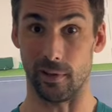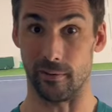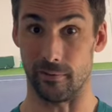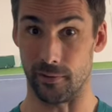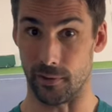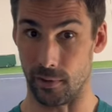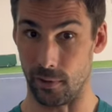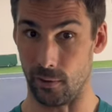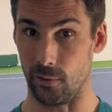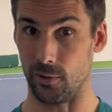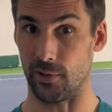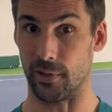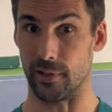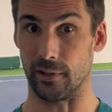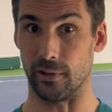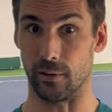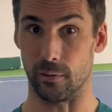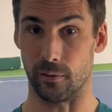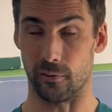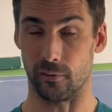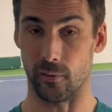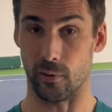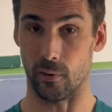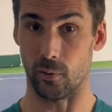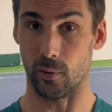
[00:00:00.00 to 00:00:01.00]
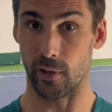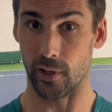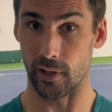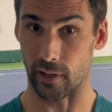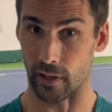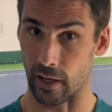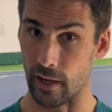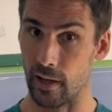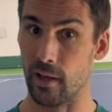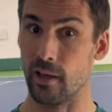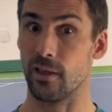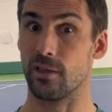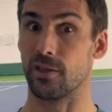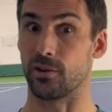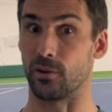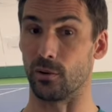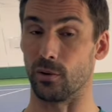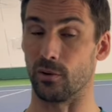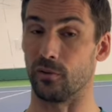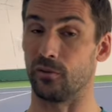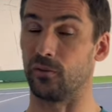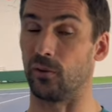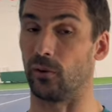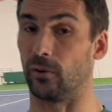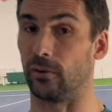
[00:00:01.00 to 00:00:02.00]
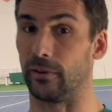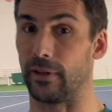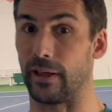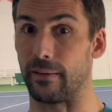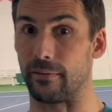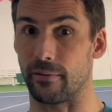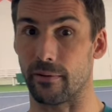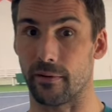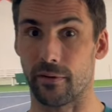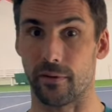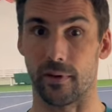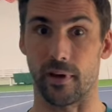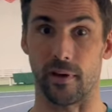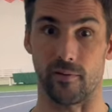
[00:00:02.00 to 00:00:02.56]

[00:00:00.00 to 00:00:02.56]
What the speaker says: of using good footwork through a full length